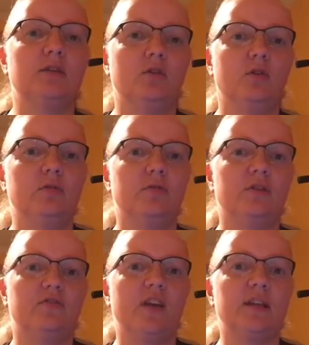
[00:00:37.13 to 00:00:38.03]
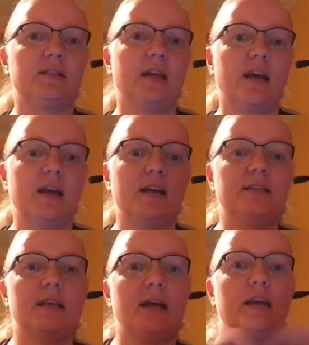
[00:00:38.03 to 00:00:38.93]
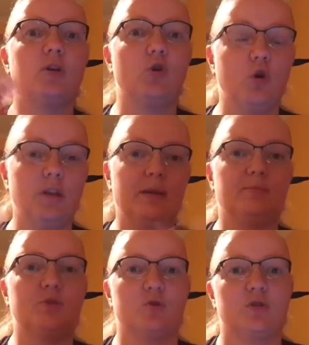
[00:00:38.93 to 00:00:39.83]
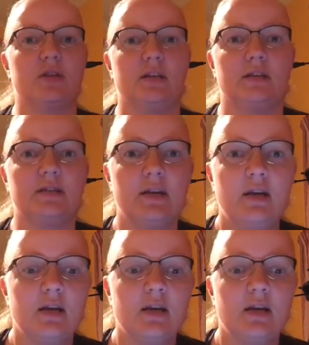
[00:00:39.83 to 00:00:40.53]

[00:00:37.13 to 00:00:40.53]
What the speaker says: all of the effects guys, and all them sorts of things.